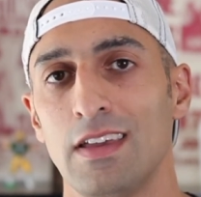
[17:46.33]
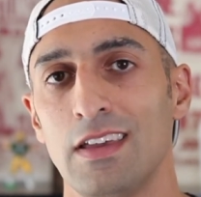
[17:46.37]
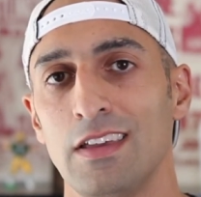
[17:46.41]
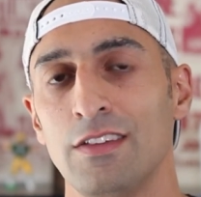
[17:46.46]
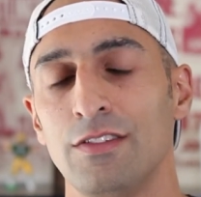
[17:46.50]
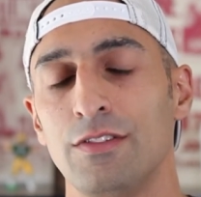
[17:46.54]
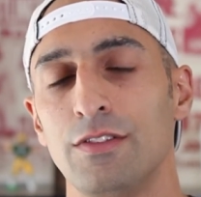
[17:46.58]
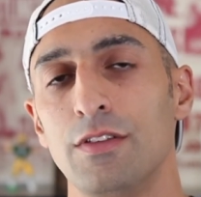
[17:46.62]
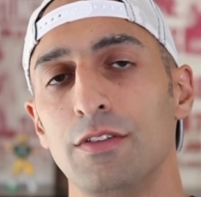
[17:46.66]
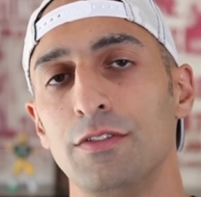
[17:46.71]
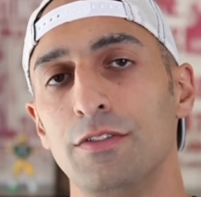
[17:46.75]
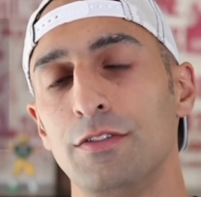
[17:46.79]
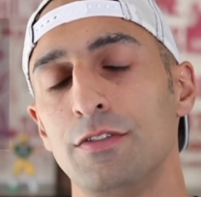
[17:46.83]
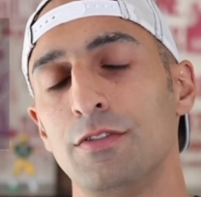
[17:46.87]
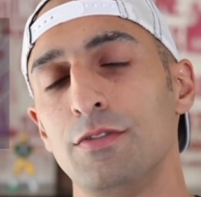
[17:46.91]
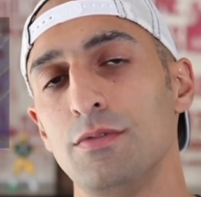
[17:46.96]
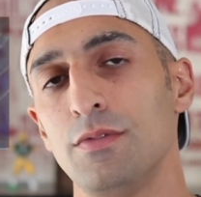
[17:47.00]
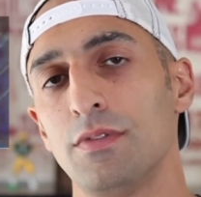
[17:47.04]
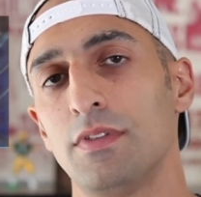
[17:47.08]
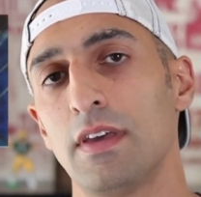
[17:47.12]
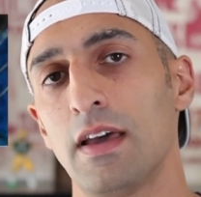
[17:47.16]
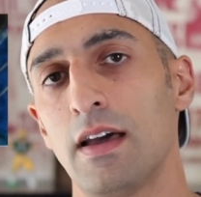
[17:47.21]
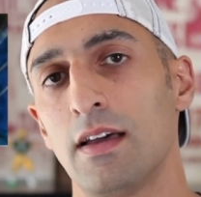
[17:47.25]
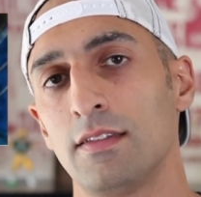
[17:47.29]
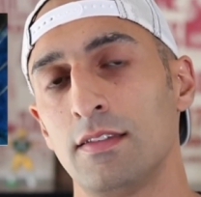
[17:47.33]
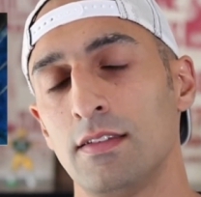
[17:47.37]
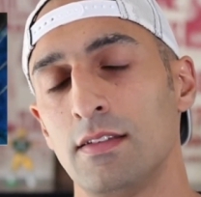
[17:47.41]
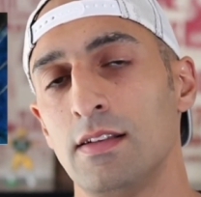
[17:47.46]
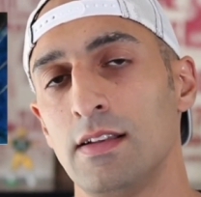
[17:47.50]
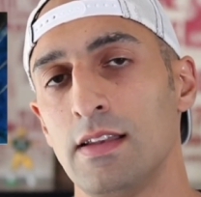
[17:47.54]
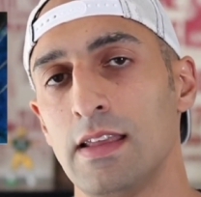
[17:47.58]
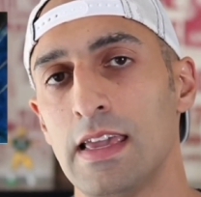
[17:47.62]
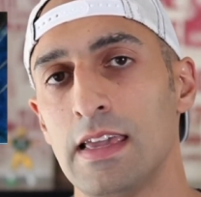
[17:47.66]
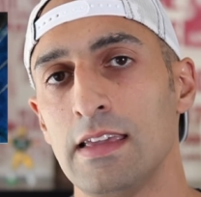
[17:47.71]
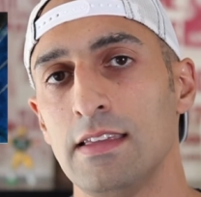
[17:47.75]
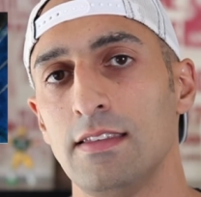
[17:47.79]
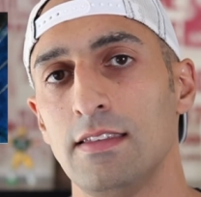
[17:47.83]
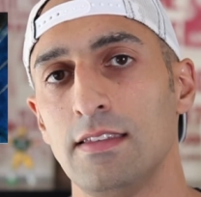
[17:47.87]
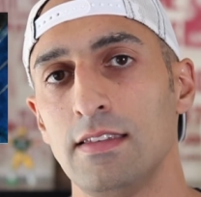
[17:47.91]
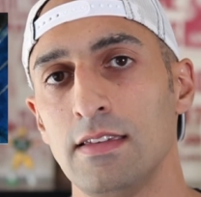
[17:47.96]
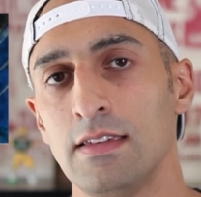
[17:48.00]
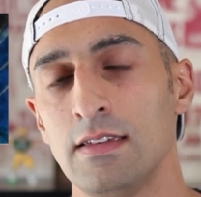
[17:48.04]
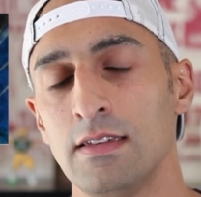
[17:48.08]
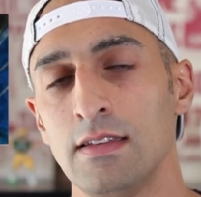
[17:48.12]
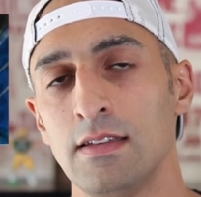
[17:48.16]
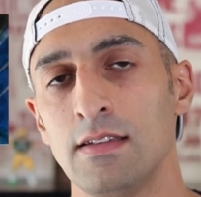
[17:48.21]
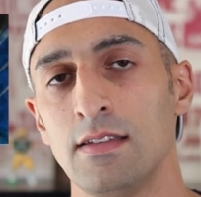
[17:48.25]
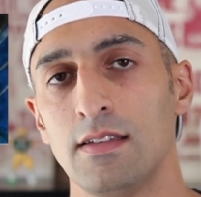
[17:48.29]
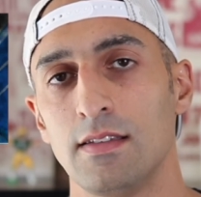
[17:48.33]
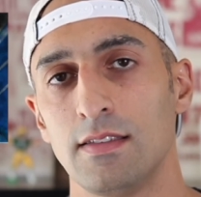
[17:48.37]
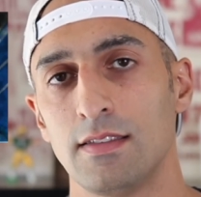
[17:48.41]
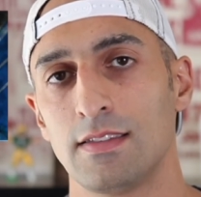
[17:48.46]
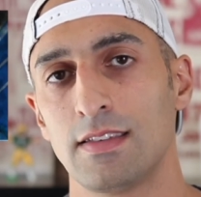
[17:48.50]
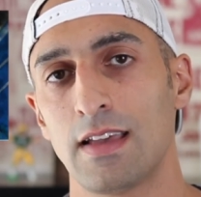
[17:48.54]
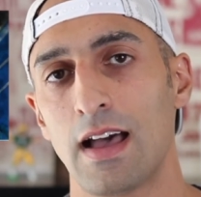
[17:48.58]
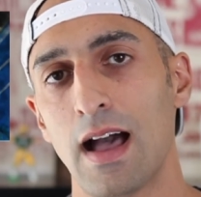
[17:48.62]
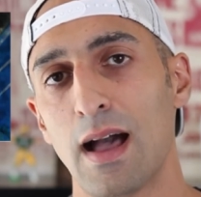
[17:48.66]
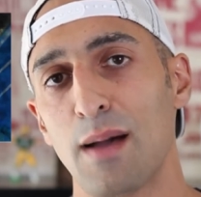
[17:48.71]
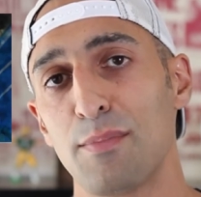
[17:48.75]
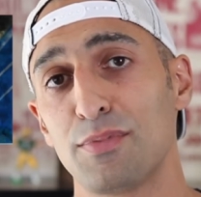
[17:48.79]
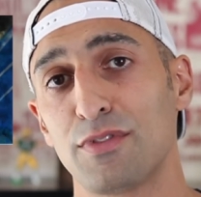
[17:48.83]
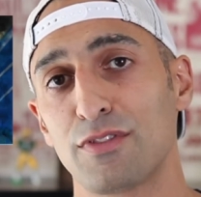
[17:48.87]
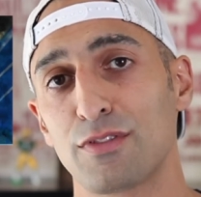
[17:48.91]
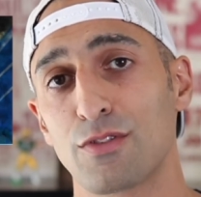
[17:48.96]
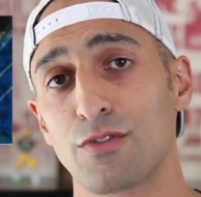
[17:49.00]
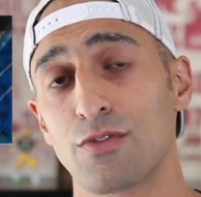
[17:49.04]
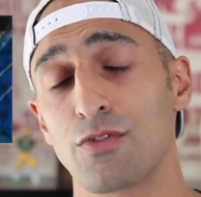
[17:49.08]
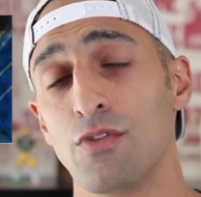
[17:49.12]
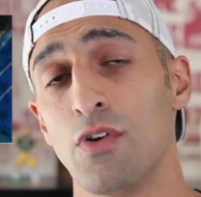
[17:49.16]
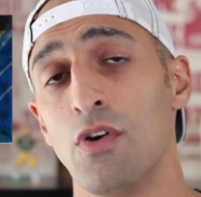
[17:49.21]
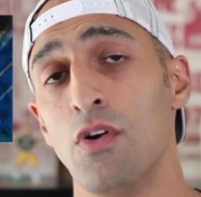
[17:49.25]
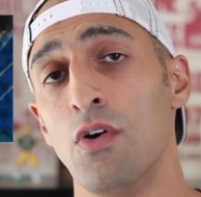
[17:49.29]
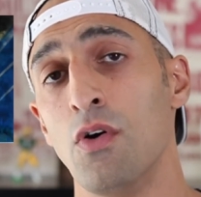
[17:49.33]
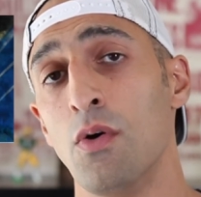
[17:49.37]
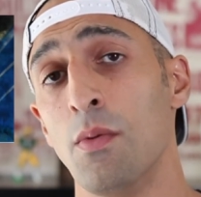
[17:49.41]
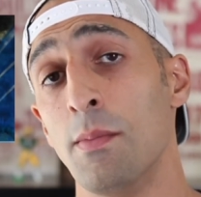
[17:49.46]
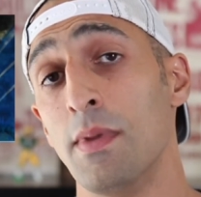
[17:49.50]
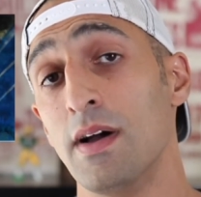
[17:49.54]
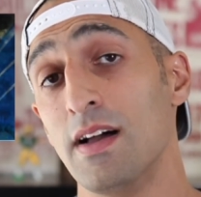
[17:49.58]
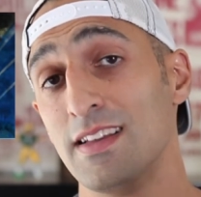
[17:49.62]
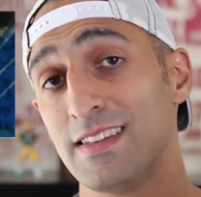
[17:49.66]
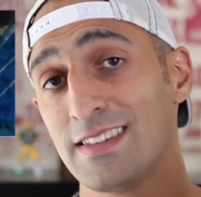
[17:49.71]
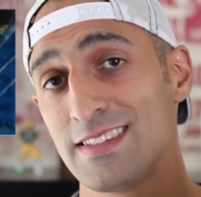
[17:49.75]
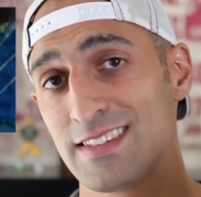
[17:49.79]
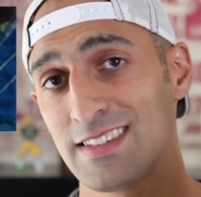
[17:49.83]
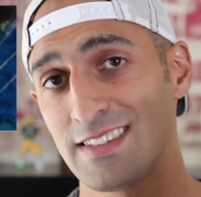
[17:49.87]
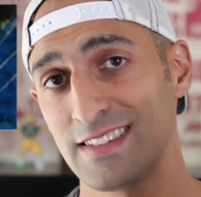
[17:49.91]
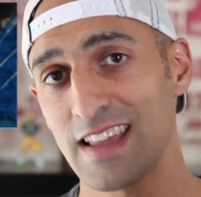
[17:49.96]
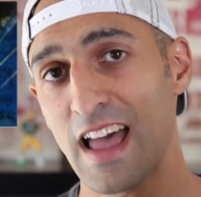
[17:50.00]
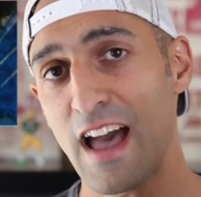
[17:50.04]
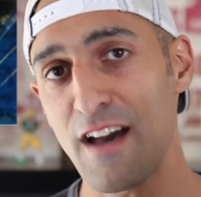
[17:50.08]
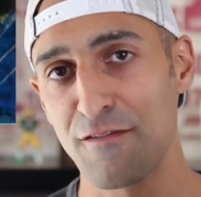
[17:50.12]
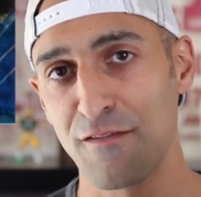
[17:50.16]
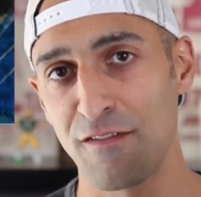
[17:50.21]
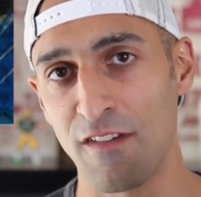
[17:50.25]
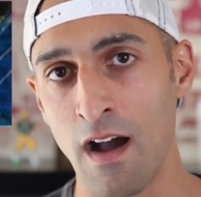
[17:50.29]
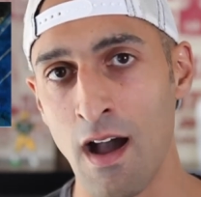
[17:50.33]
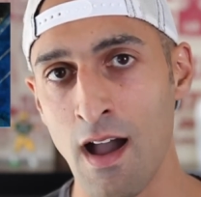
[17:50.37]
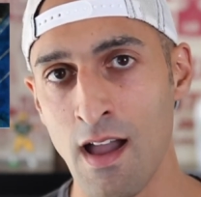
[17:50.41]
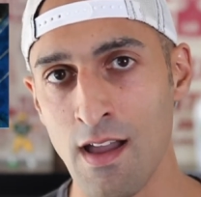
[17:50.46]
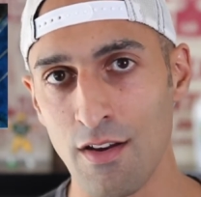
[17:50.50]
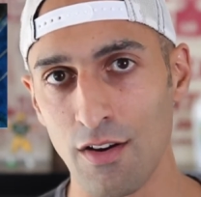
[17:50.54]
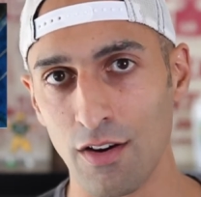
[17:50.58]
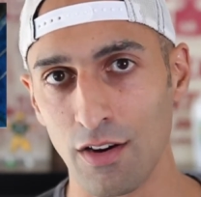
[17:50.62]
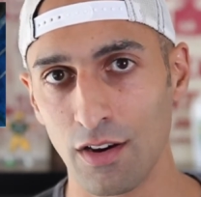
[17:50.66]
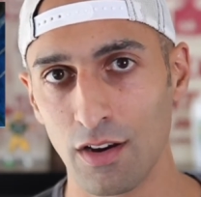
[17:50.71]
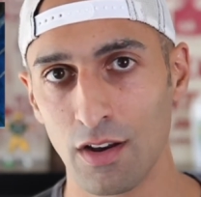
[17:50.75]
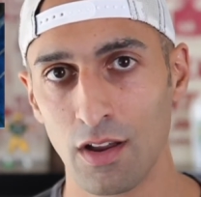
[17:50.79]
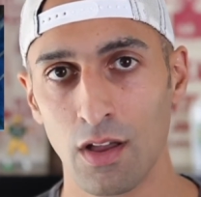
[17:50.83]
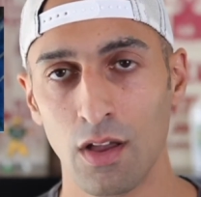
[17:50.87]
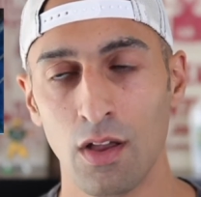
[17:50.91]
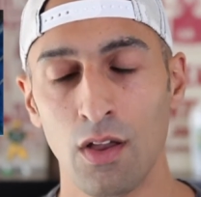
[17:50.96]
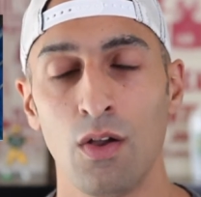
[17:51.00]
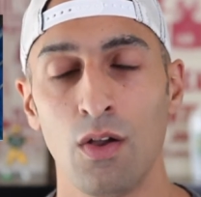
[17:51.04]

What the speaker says: is the 2018 Topps Chrome Sapphire